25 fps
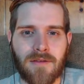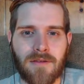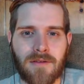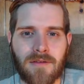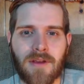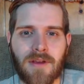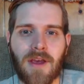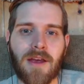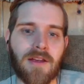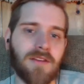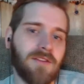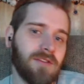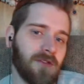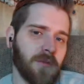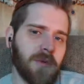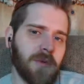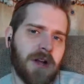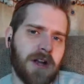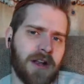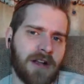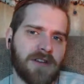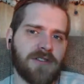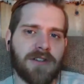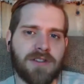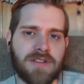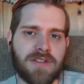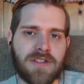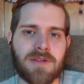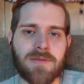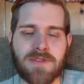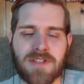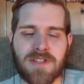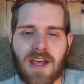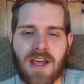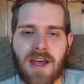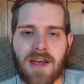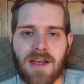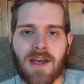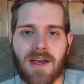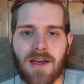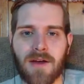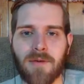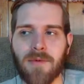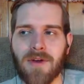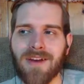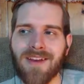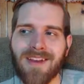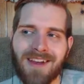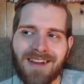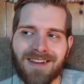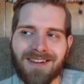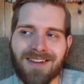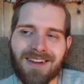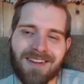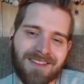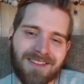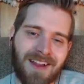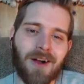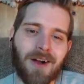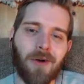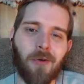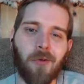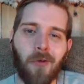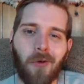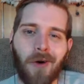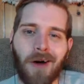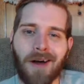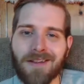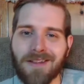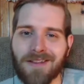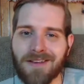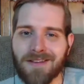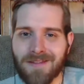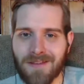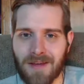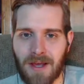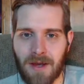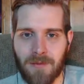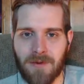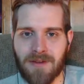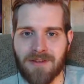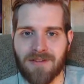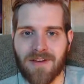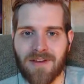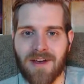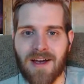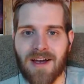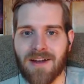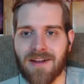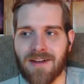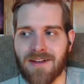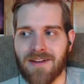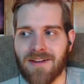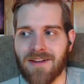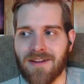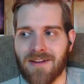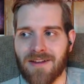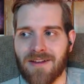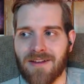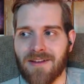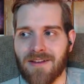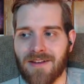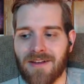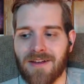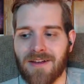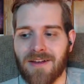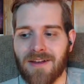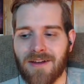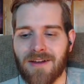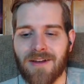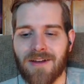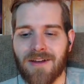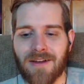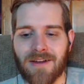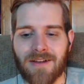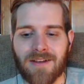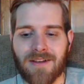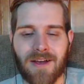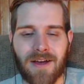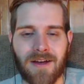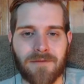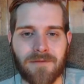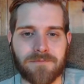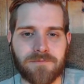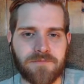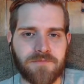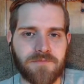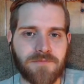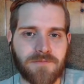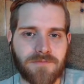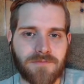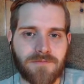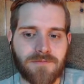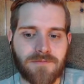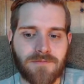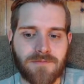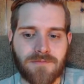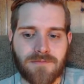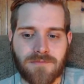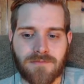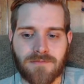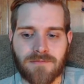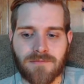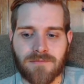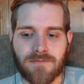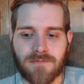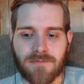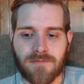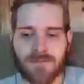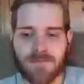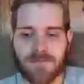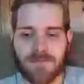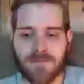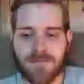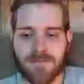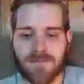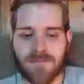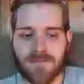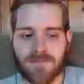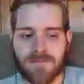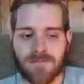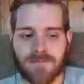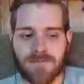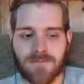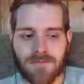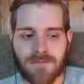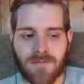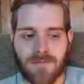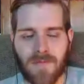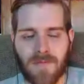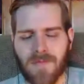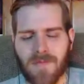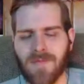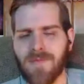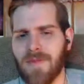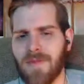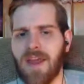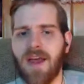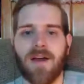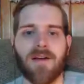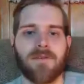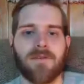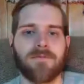Yeah, Supernatural has demons. So, yeah, yeah, yeah, but it, it's not quite the same. It's kind of just yeah. it's it's a similar vein of like this supernatural yeah.